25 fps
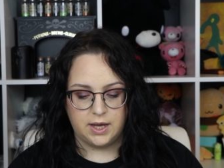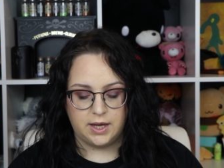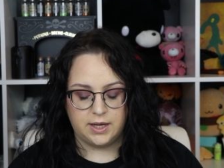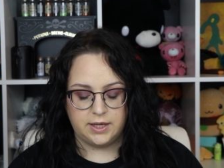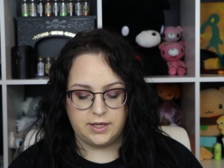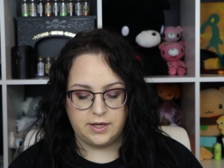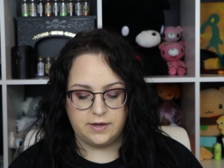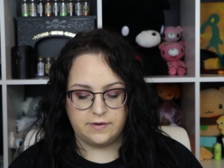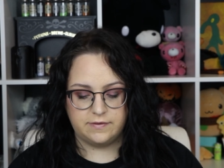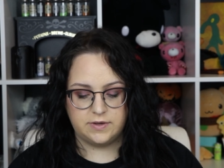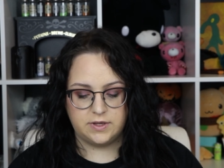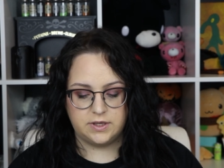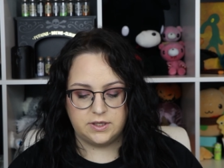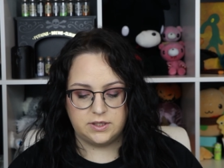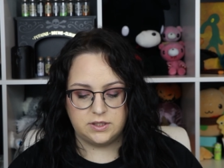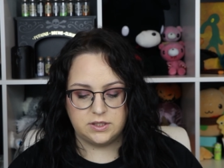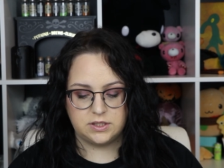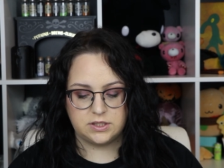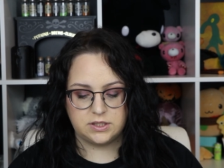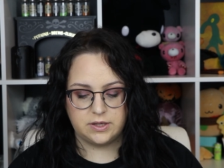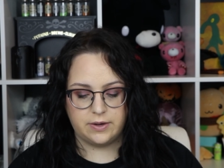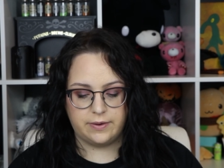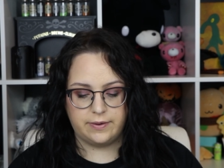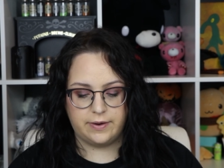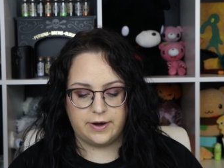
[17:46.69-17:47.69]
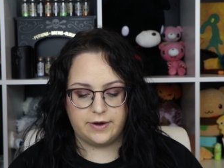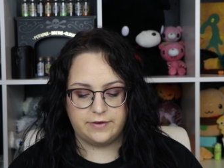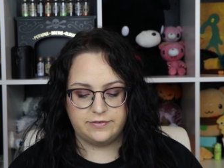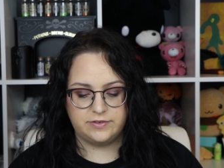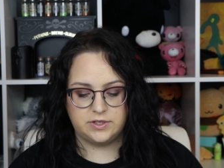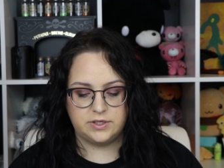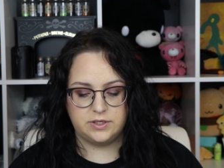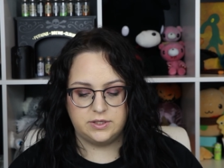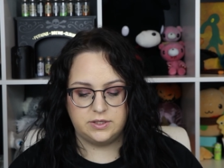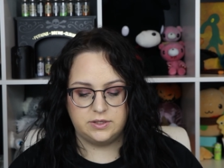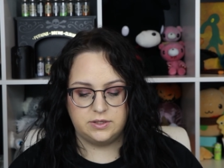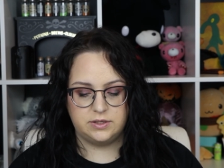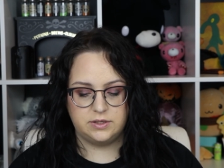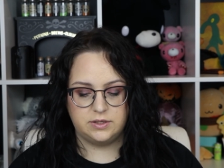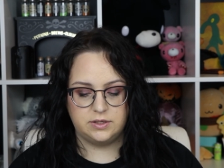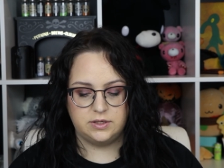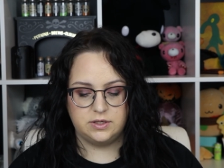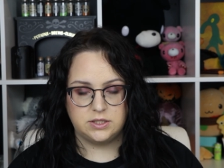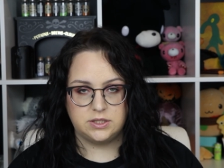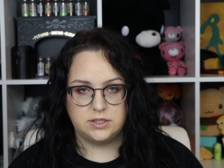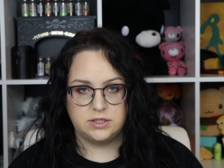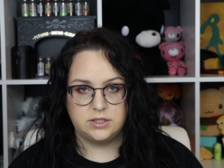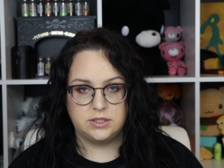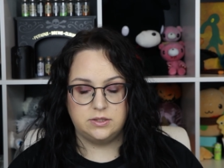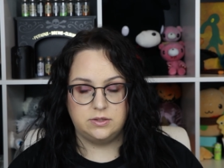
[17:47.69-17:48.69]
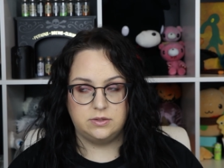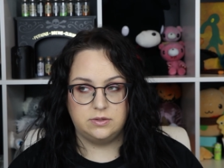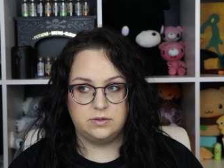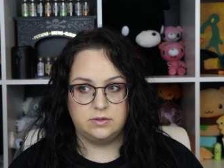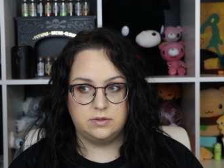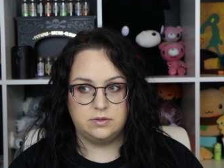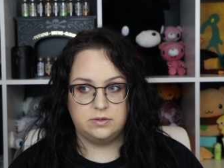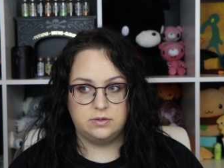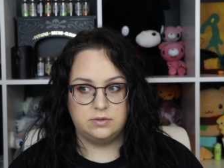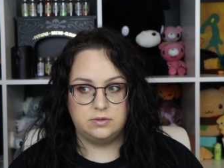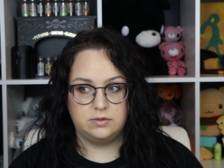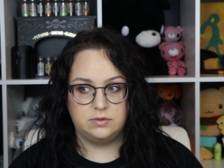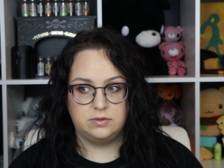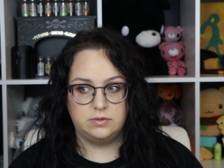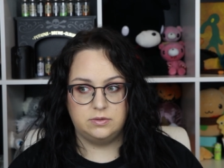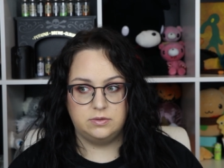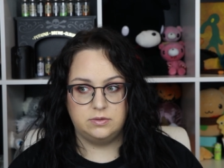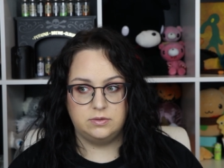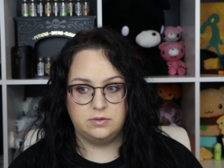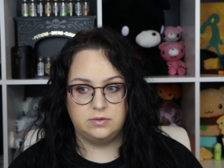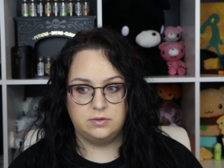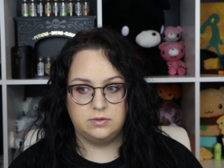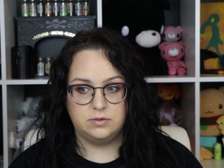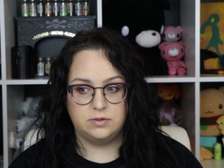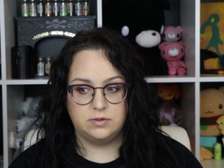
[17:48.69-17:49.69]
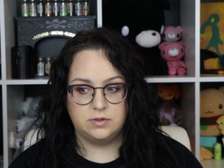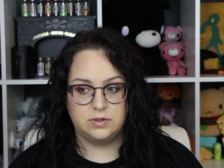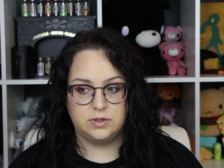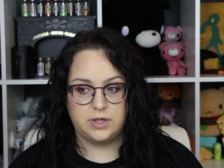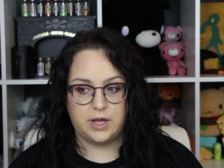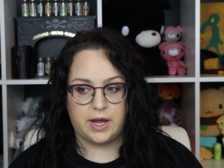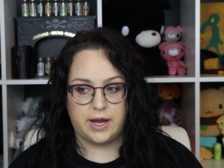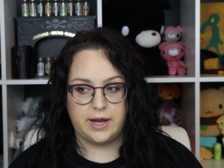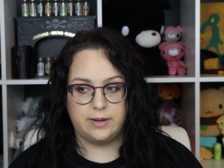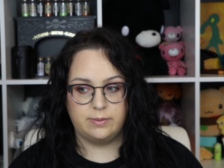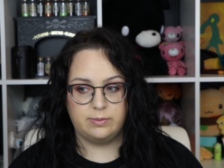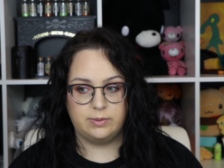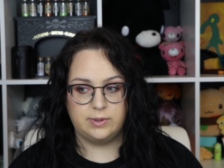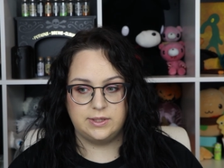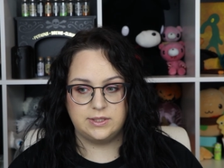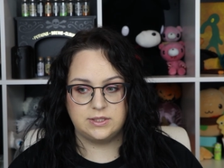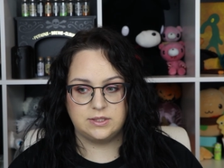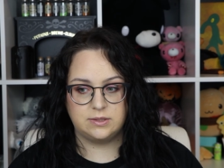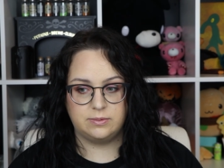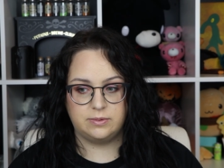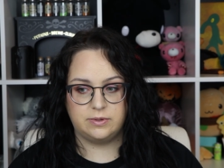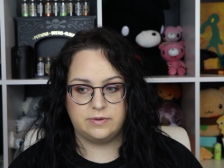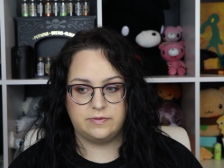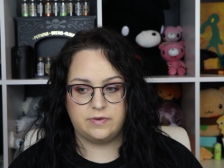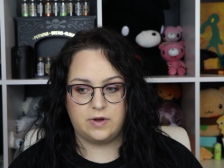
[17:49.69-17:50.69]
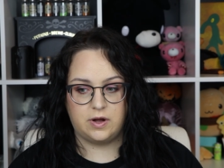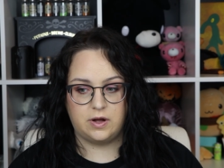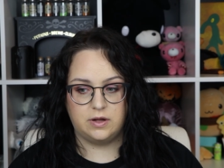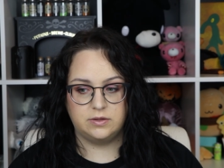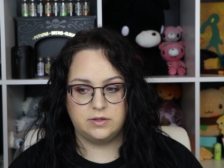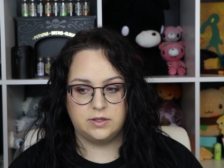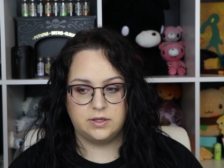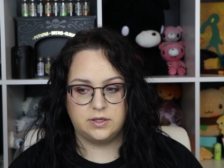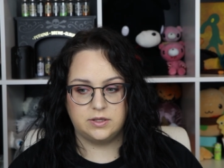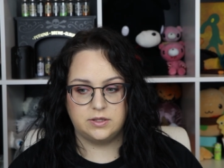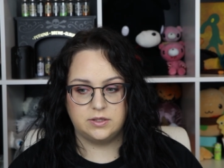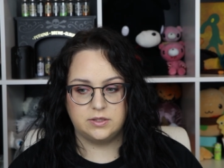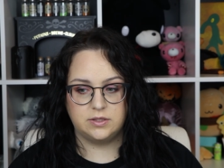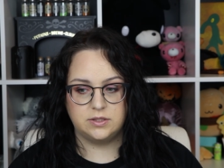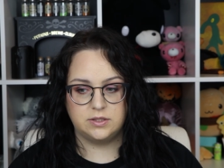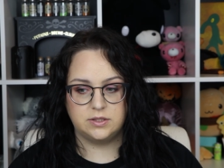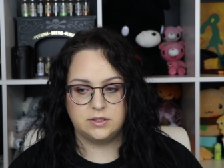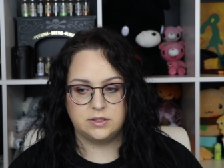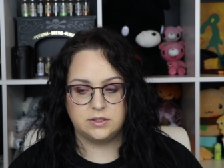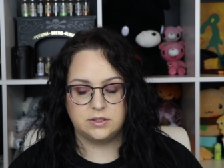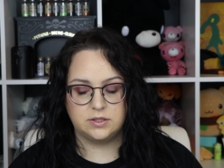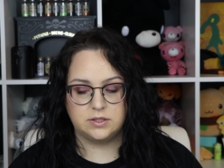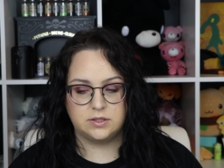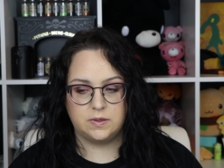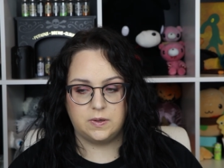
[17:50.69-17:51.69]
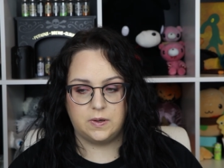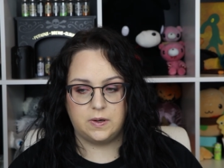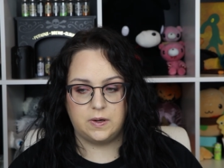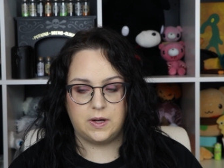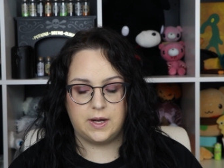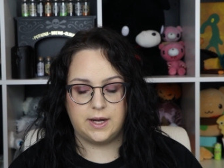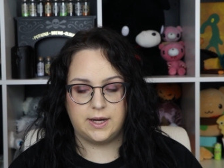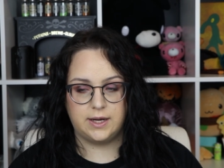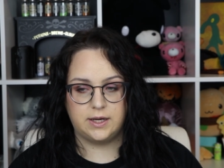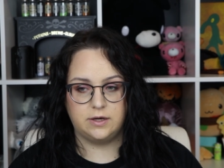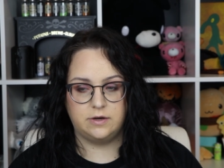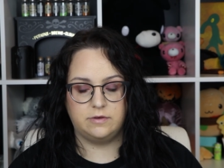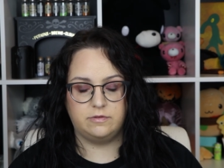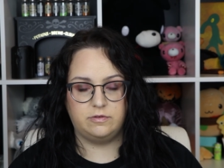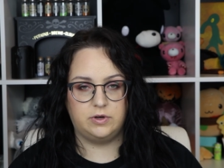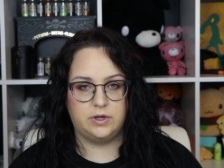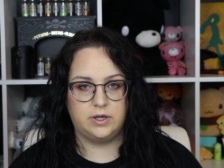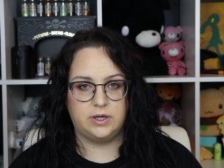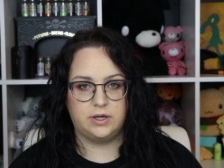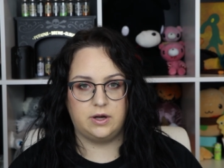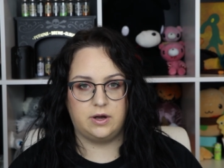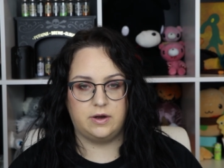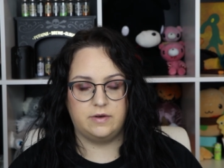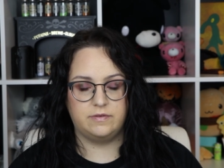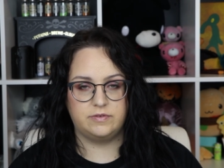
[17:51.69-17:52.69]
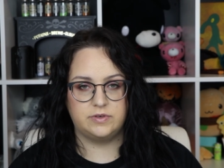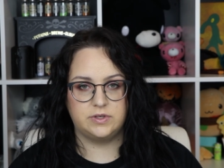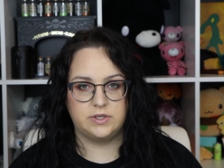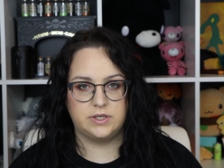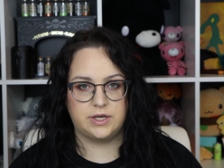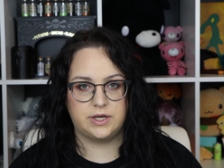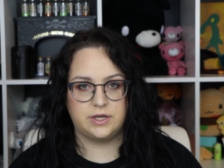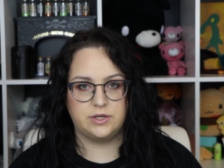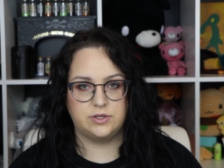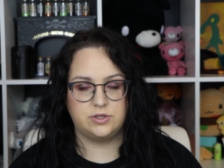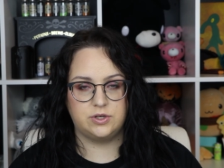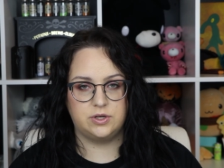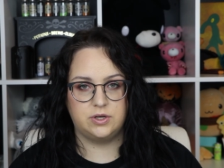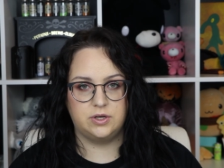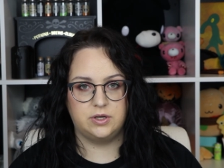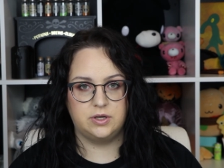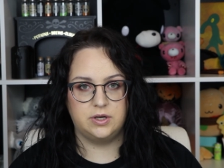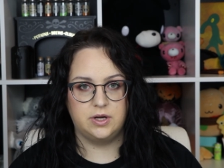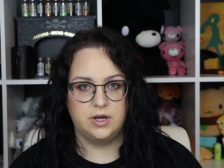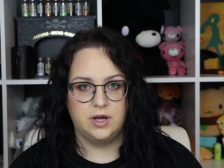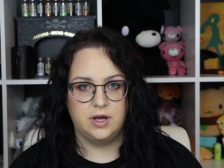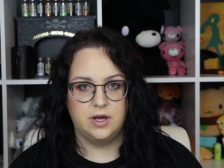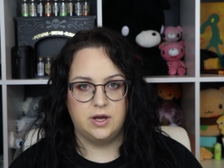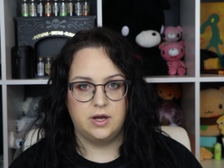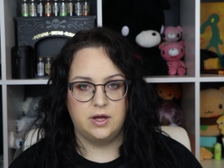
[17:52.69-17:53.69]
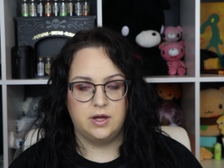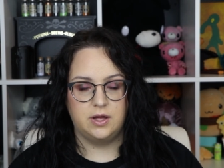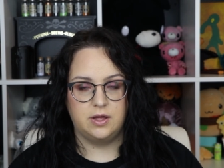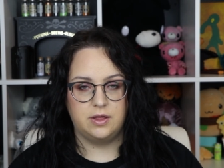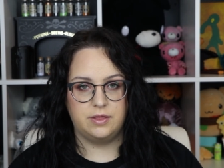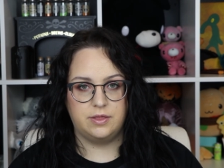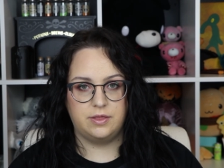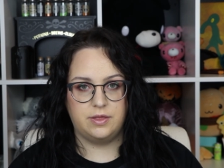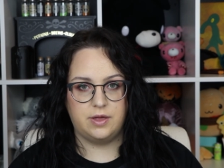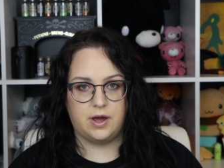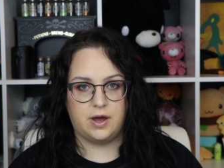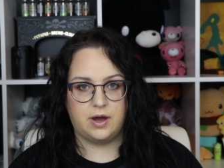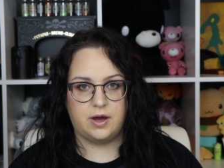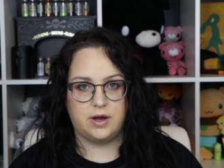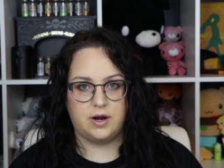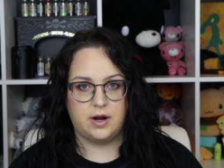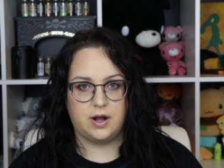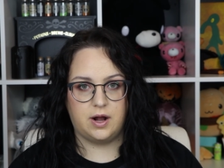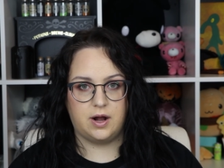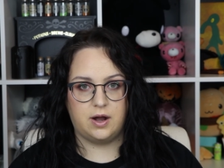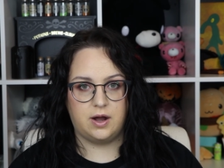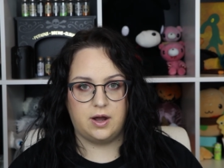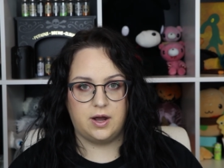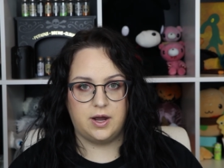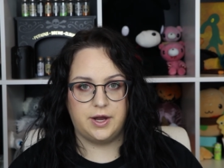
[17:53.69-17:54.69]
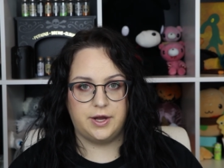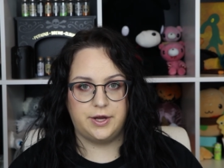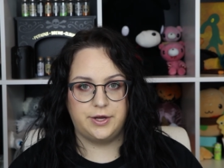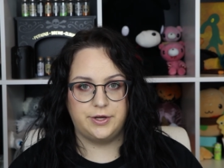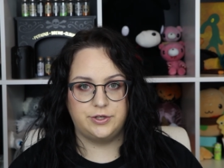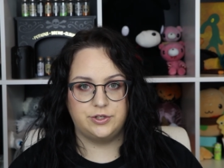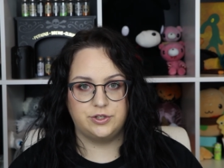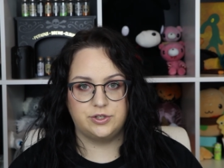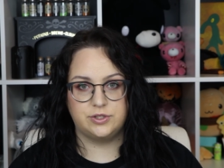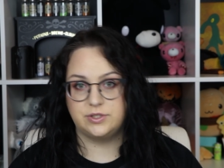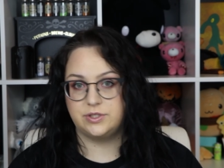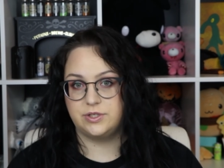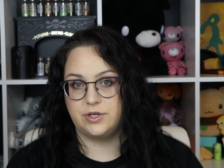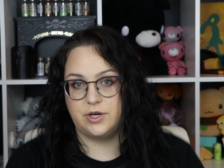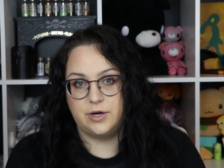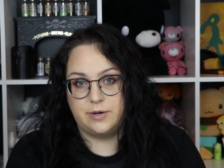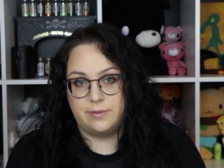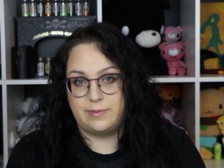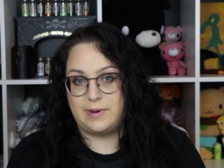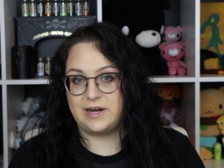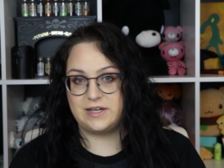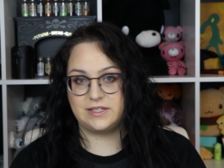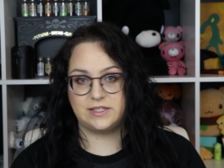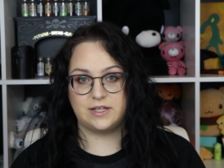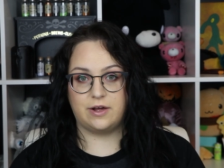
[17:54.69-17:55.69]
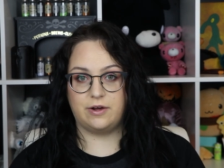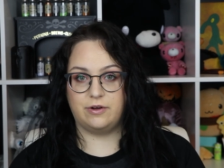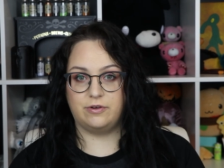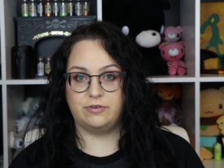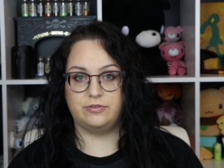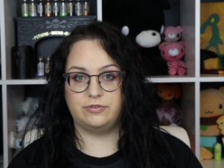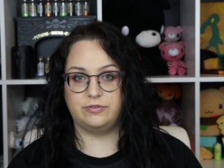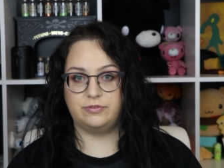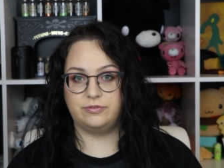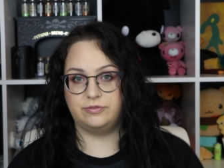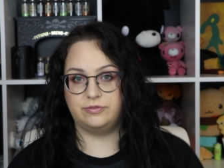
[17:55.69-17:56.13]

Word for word: I give in so often to the ableism of others so I can avoid confrontation that I just hurt myself.